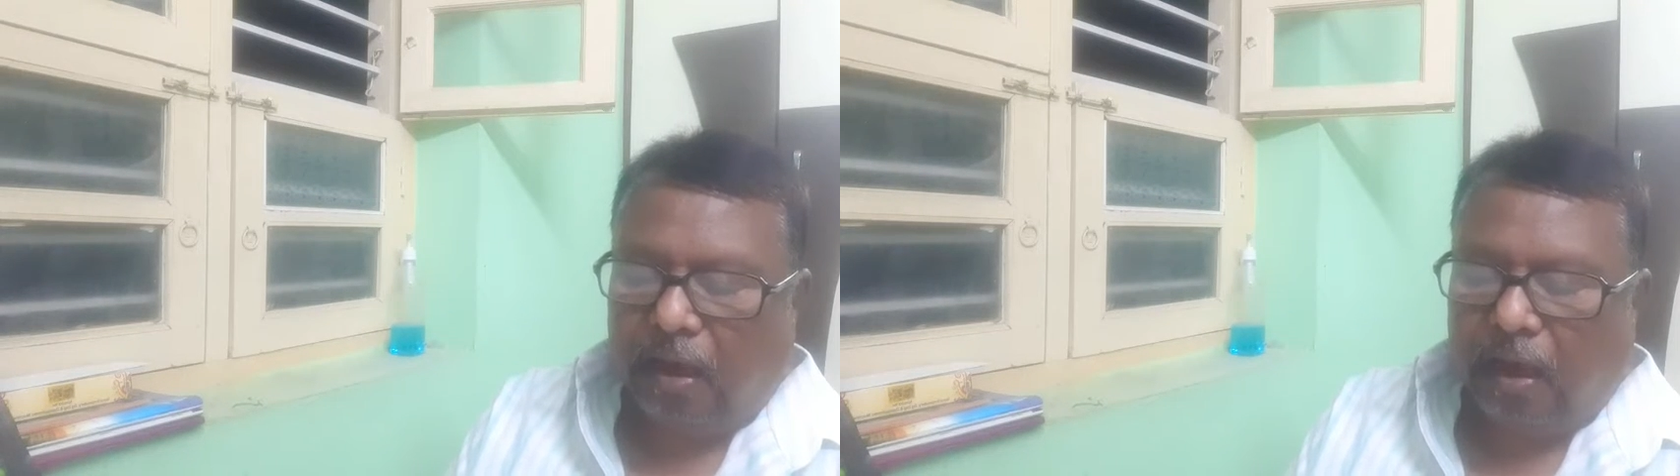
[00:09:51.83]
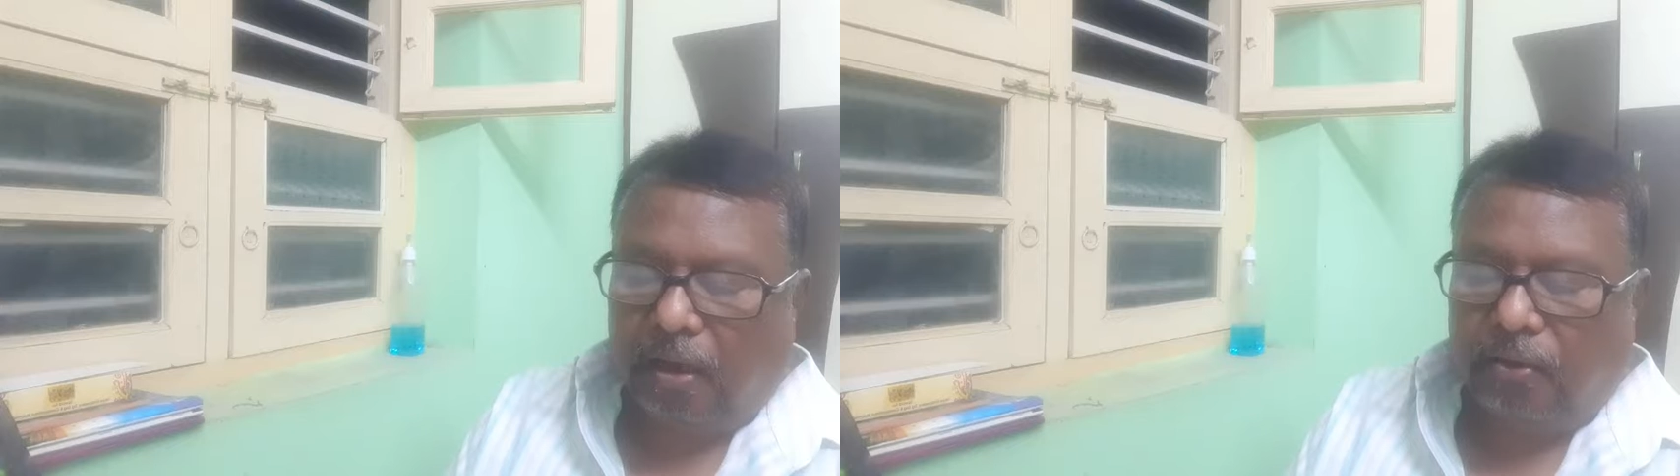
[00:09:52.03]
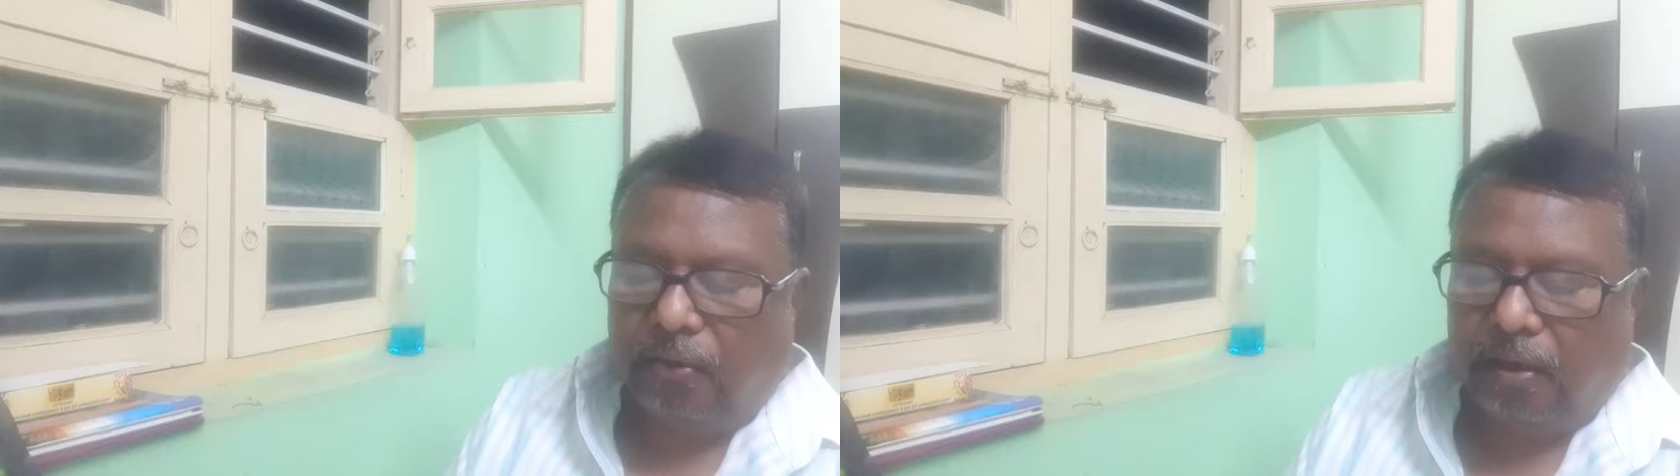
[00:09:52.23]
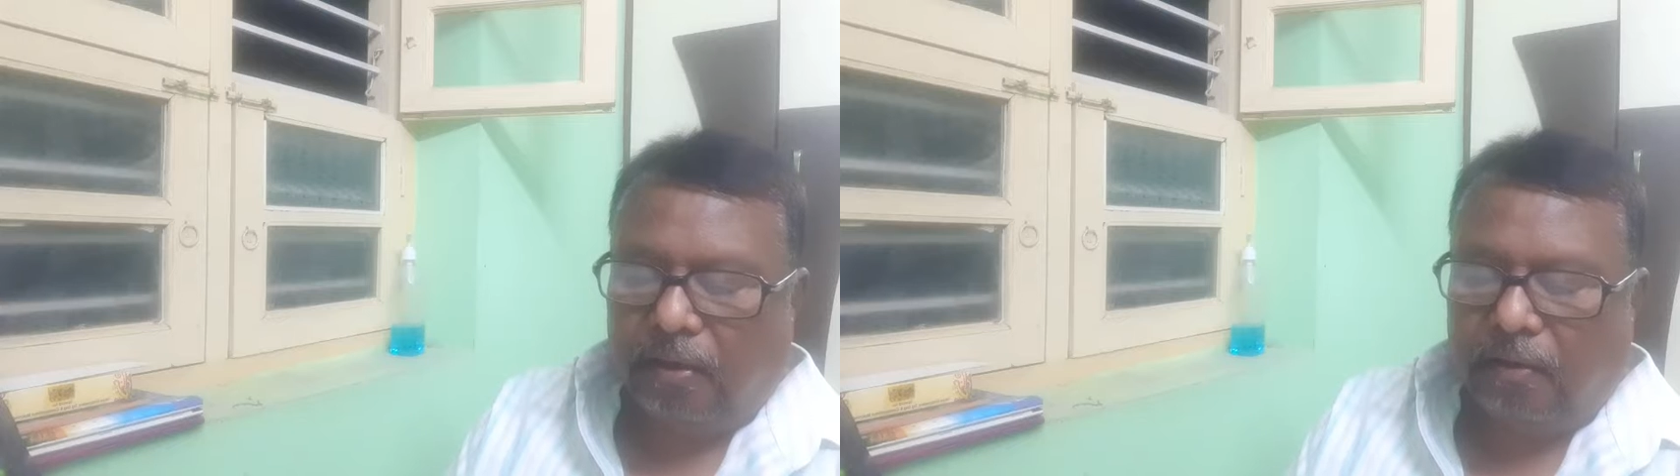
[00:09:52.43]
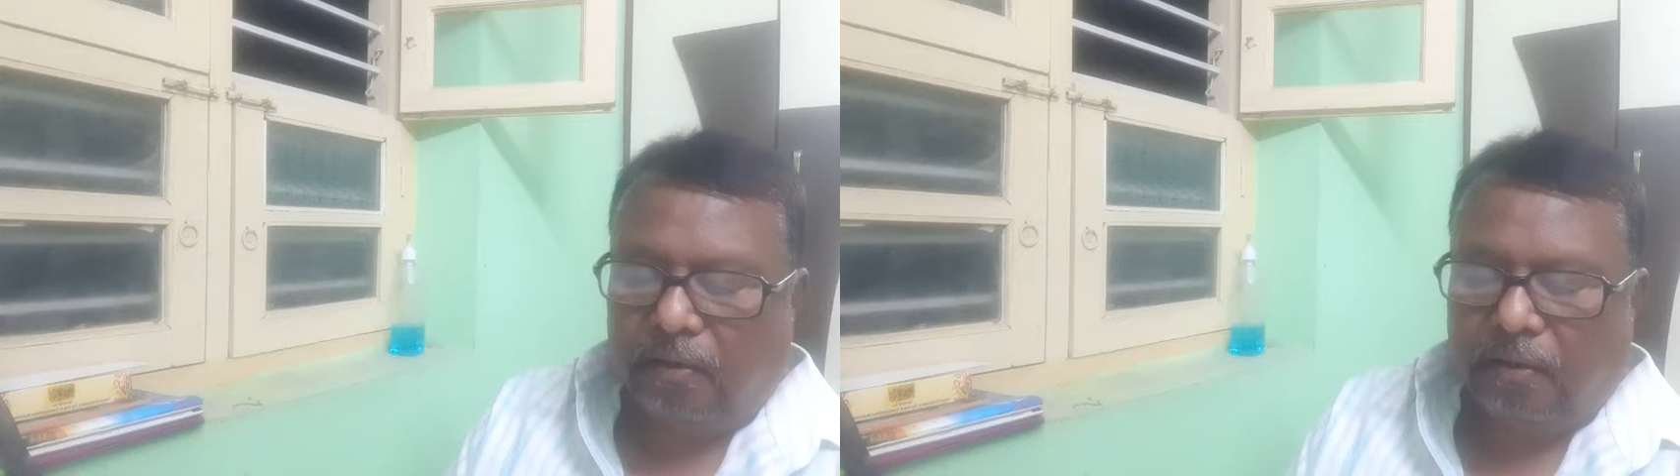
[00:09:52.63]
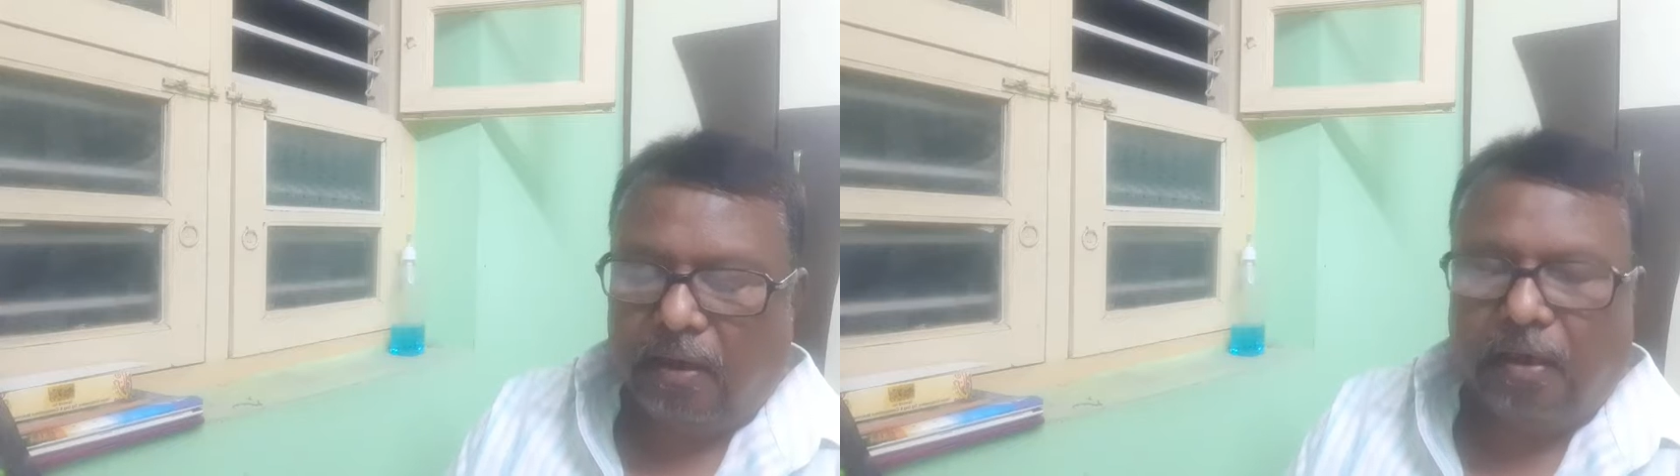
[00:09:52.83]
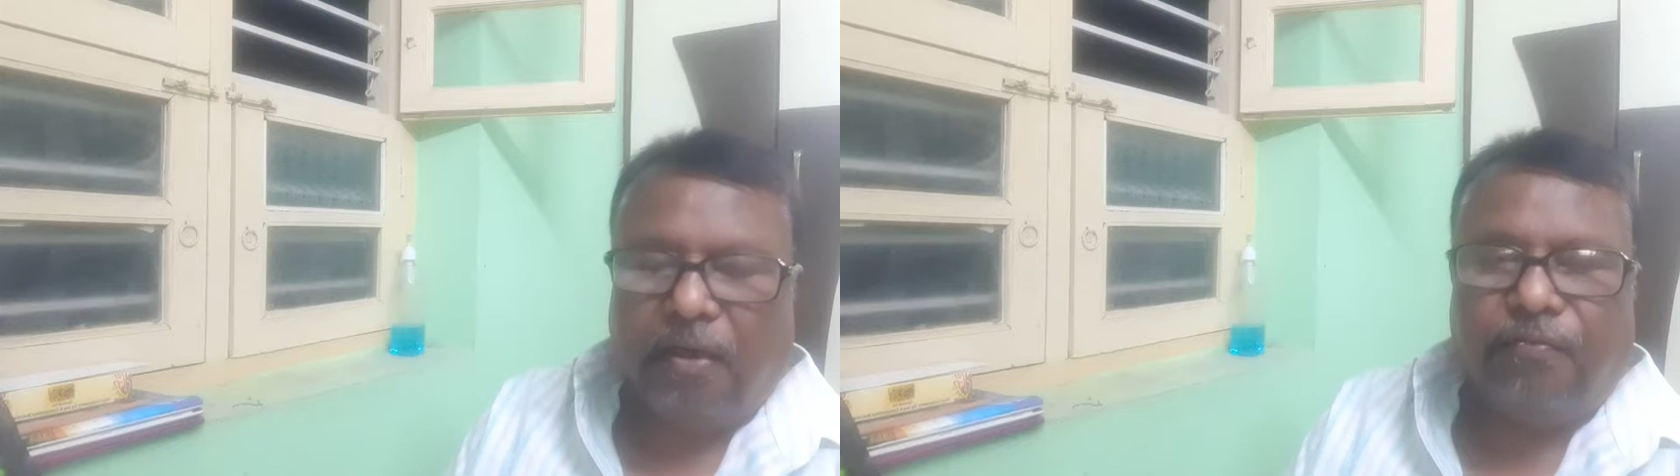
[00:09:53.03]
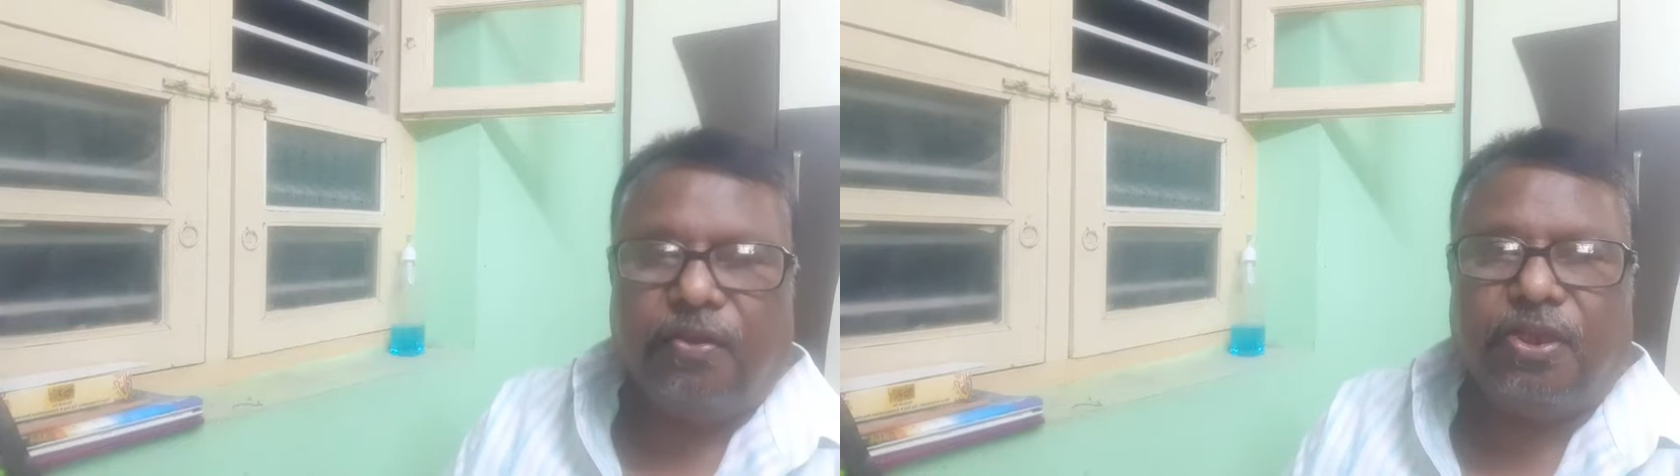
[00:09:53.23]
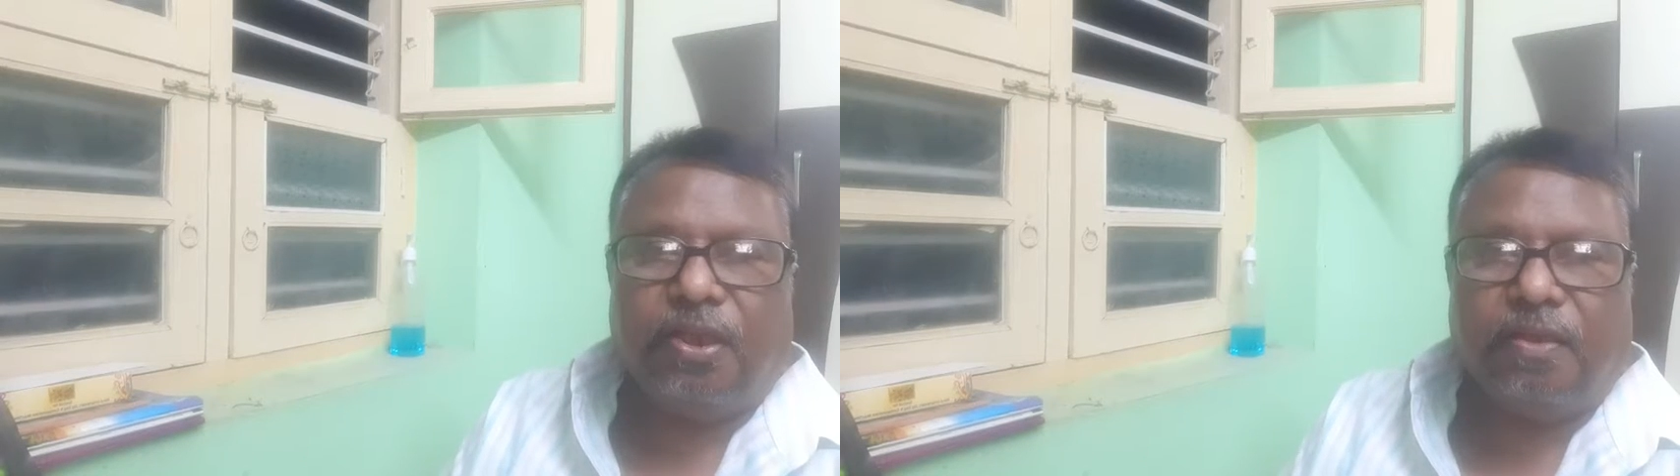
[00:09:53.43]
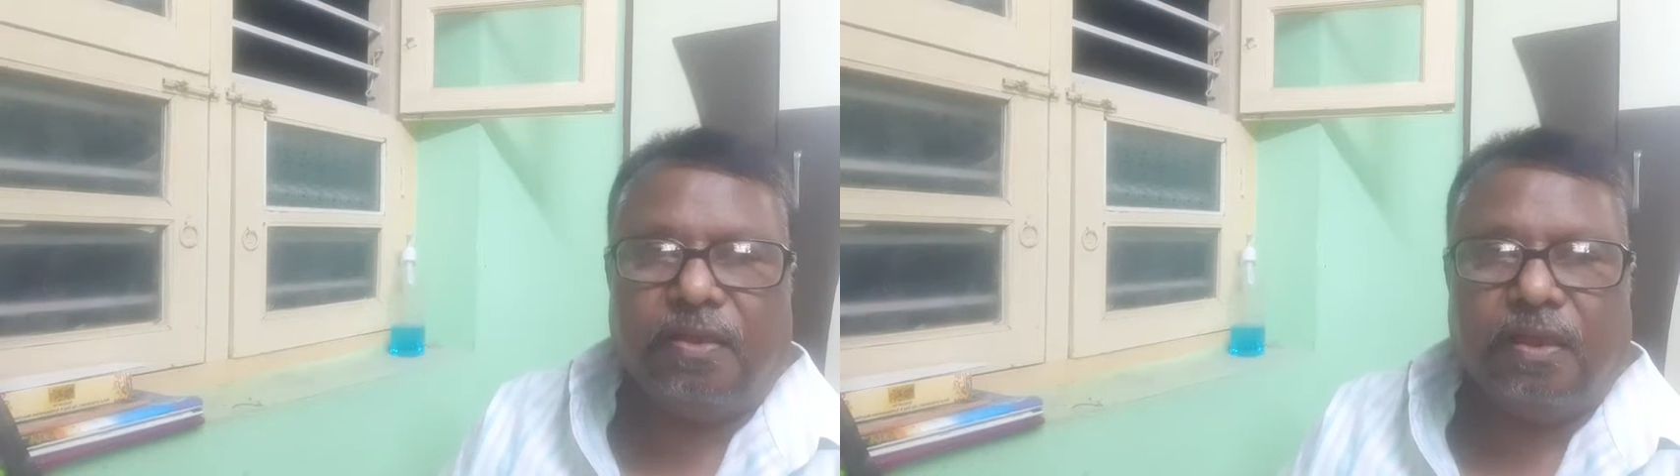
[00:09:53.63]
iodine
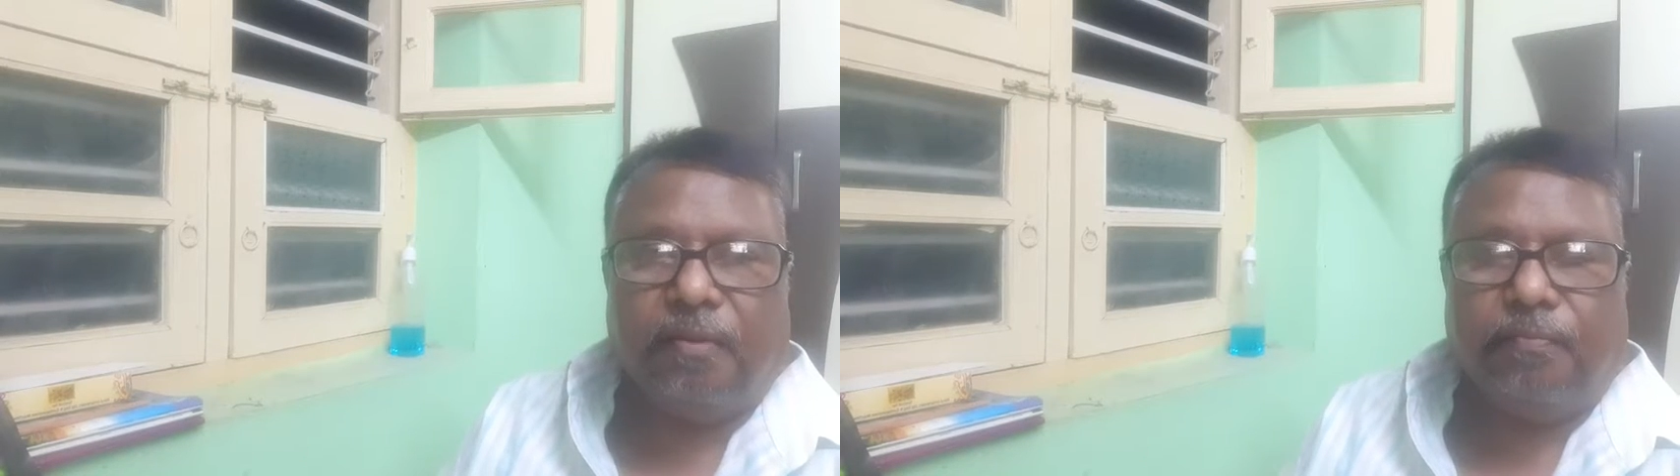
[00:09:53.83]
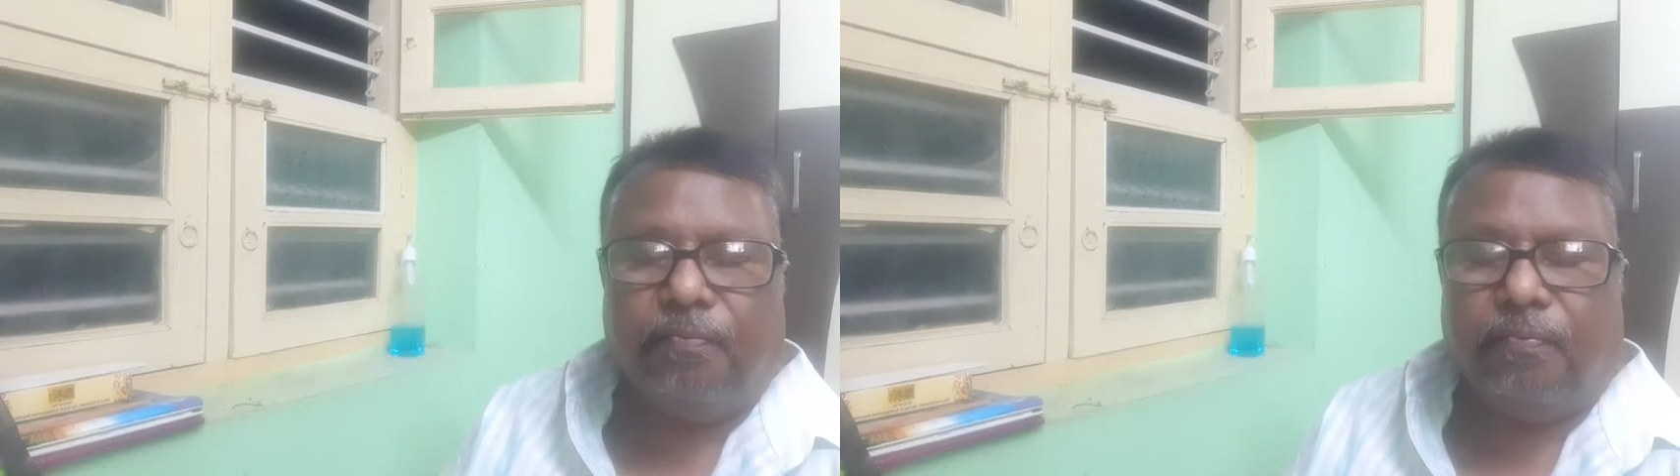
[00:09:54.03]
deficiency.